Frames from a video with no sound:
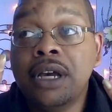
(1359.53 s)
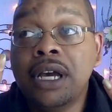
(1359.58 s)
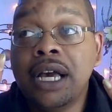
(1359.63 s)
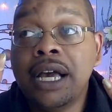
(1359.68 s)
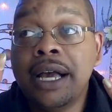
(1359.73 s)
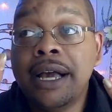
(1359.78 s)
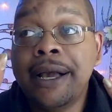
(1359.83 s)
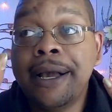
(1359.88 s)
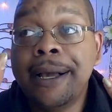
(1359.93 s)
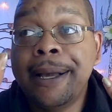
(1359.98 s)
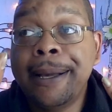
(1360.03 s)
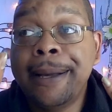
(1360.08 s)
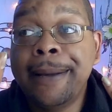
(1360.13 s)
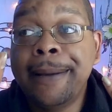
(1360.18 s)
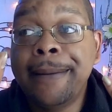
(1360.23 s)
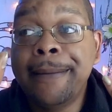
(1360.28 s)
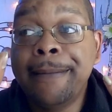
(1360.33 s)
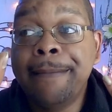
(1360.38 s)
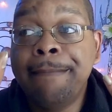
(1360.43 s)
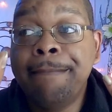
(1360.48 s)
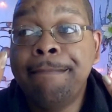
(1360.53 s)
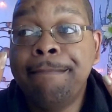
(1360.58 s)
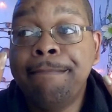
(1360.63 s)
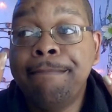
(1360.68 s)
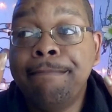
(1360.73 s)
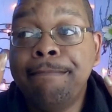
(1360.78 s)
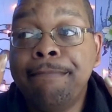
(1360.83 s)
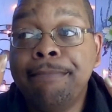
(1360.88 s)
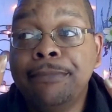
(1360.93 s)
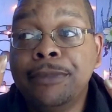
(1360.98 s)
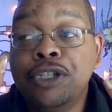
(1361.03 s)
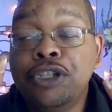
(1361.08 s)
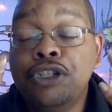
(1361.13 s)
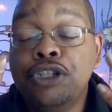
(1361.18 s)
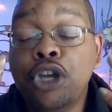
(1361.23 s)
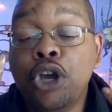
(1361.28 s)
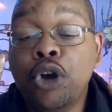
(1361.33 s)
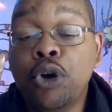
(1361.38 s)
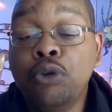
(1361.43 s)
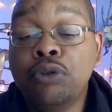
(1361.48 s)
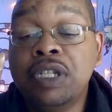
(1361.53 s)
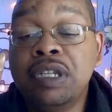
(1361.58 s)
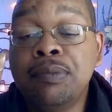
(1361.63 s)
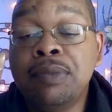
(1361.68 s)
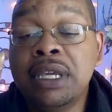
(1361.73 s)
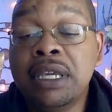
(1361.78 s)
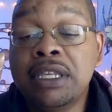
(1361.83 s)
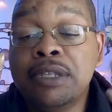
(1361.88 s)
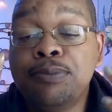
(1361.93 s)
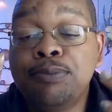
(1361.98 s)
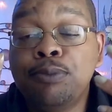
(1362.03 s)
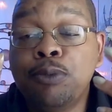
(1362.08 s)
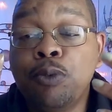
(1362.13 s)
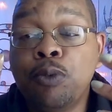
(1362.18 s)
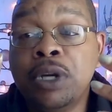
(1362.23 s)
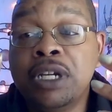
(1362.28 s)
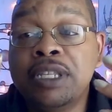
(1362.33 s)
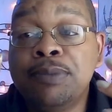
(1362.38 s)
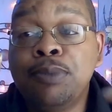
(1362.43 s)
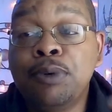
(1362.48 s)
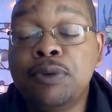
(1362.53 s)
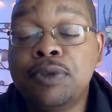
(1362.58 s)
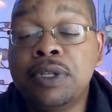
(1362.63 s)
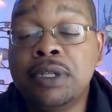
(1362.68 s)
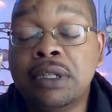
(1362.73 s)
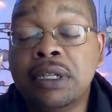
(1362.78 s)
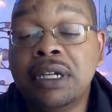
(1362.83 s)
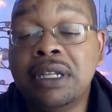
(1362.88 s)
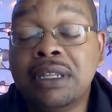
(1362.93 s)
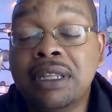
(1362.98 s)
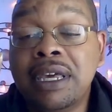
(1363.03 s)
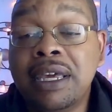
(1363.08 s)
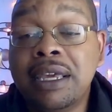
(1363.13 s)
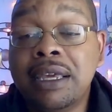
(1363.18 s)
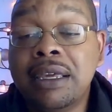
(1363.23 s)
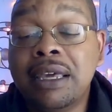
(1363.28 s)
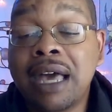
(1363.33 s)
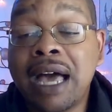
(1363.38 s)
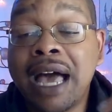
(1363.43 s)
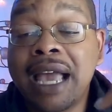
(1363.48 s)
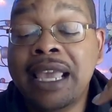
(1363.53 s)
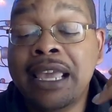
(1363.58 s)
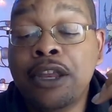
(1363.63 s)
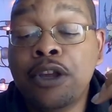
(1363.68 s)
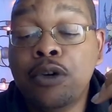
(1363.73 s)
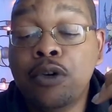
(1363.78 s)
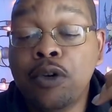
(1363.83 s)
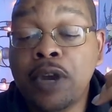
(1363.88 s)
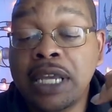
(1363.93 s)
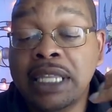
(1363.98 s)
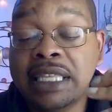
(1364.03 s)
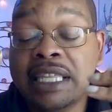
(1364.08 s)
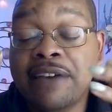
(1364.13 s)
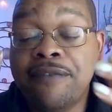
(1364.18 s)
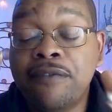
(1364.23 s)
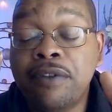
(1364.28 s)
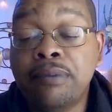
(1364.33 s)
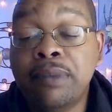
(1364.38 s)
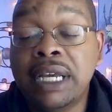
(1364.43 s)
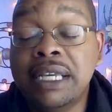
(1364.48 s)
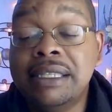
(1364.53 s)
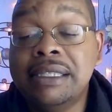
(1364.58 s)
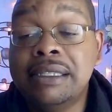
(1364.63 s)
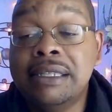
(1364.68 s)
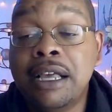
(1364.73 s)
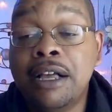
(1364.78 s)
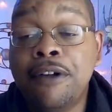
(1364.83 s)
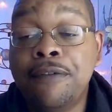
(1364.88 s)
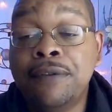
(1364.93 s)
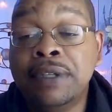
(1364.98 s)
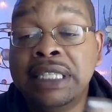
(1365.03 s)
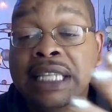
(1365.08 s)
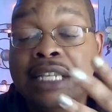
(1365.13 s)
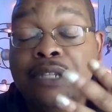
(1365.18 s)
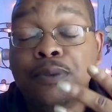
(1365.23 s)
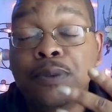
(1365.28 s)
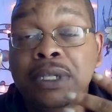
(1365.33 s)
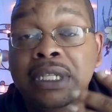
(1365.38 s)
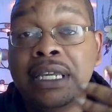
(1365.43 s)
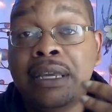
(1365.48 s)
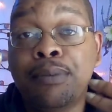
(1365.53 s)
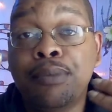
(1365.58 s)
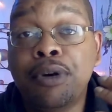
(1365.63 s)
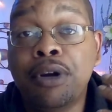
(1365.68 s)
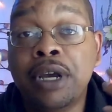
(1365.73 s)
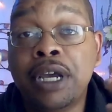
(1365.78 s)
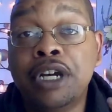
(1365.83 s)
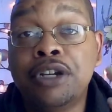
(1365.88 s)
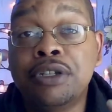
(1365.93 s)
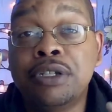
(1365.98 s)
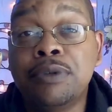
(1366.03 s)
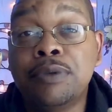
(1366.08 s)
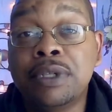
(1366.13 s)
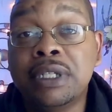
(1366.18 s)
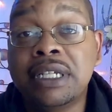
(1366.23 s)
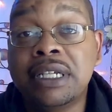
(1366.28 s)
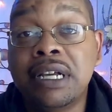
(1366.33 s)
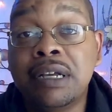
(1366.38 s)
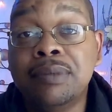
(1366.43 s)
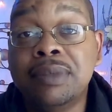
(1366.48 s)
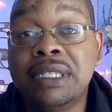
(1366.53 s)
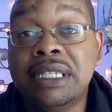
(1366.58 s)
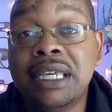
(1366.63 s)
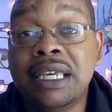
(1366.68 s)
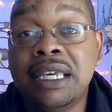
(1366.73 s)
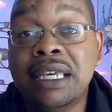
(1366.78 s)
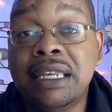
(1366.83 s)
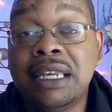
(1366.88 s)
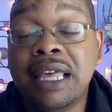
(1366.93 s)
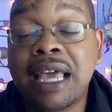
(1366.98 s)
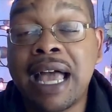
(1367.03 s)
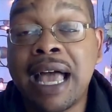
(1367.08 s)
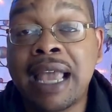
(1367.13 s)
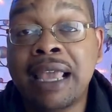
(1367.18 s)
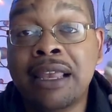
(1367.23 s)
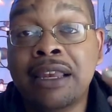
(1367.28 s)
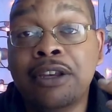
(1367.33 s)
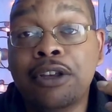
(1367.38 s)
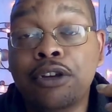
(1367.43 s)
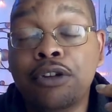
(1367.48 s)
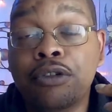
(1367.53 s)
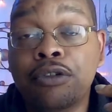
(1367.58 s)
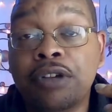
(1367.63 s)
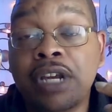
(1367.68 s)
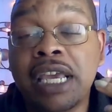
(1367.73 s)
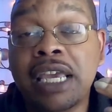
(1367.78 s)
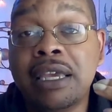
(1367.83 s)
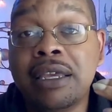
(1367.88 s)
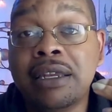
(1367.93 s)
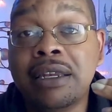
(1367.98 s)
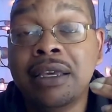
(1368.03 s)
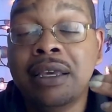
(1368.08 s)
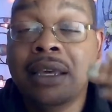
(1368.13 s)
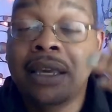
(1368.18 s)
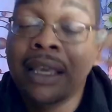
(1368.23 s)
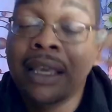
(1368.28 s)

um, shown to me is what it's supposed to look like. I can create that for myself, and that's where the Emperor energy really comes in. I can create